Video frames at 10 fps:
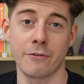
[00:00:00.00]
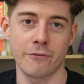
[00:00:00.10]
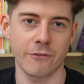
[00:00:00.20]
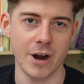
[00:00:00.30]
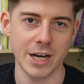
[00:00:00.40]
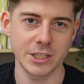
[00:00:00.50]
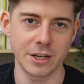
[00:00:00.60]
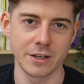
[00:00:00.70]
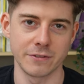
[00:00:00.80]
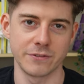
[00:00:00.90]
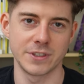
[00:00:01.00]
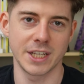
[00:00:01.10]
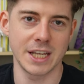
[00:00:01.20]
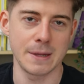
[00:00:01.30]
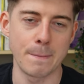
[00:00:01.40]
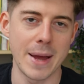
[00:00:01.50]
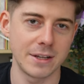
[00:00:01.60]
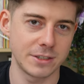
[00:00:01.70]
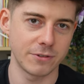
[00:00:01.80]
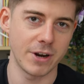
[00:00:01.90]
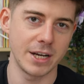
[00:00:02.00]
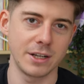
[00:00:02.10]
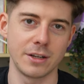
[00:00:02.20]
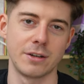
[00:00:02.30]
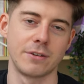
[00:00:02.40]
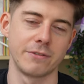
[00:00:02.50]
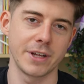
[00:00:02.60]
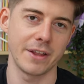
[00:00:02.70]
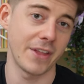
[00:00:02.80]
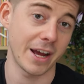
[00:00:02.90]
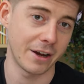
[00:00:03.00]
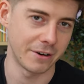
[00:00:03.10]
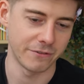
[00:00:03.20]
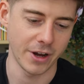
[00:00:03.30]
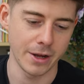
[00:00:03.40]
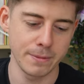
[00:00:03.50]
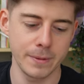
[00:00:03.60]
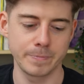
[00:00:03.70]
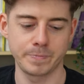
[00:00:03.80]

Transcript: fresh kind of zingy Mediterranean, that kind of vibe.